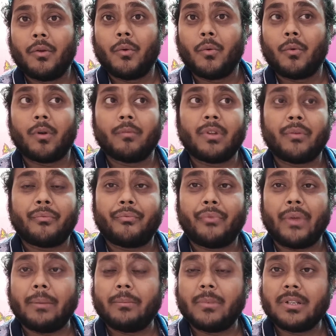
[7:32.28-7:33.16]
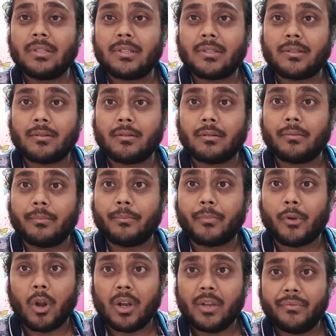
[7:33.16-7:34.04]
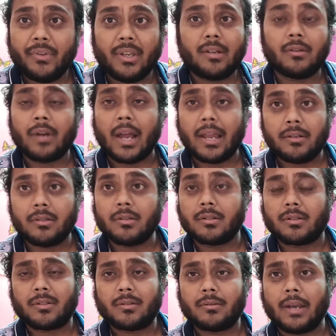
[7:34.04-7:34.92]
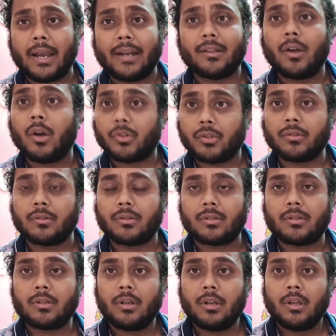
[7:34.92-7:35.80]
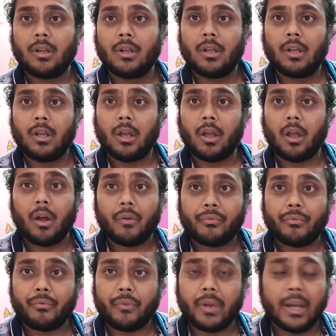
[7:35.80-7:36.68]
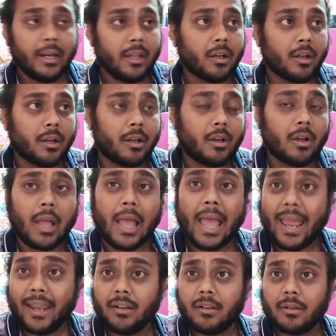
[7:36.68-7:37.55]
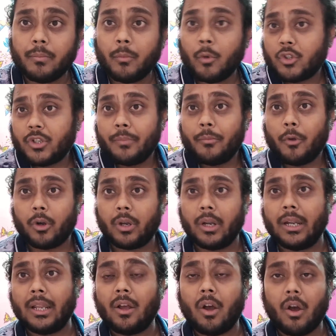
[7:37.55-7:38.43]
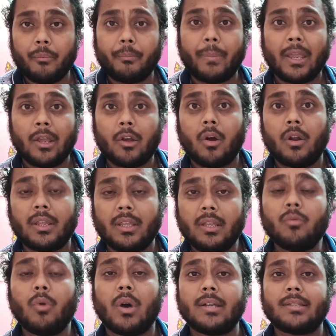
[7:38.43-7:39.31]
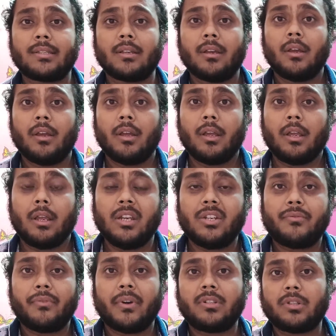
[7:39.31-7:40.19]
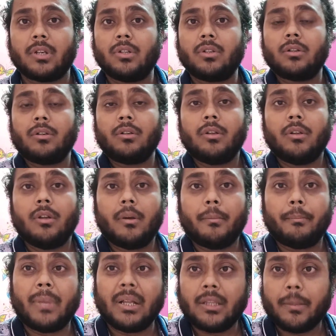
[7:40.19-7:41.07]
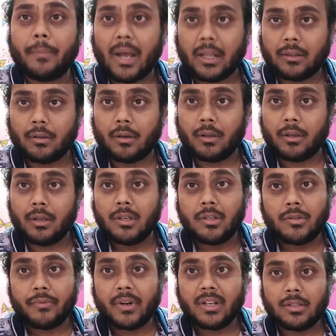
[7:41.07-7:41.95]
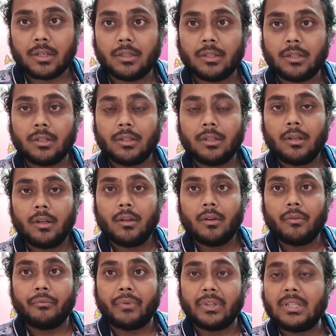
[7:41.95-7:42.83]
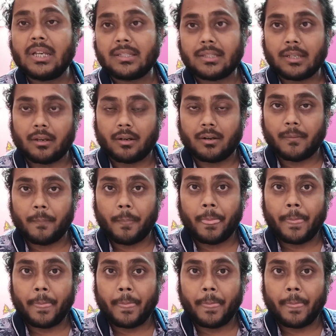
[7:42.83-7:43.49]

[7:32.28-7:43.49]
one of the famous prolific writers and the authors of India, and most importantly of Bengal, he was Ishwar Chandra Bandyopadhyay, Ishwar Chandra Vidyasagar.